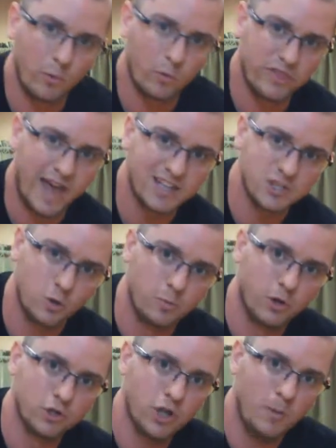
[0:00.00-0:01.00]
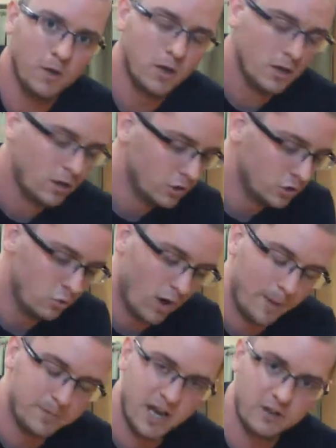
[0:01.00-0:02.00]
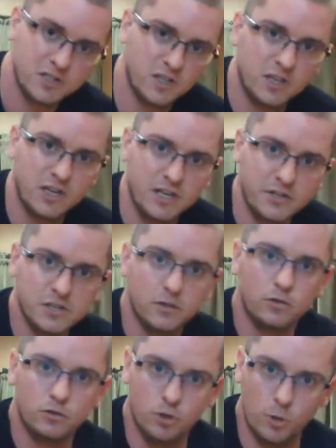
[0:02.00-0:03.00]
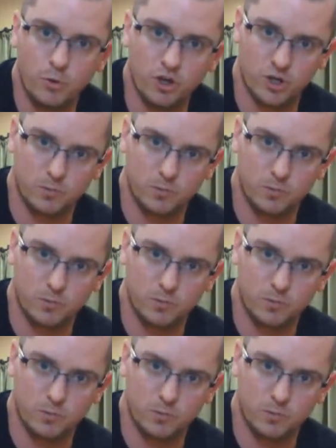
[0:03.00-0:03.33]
that's your push-up, drop down to the knees, do push-ups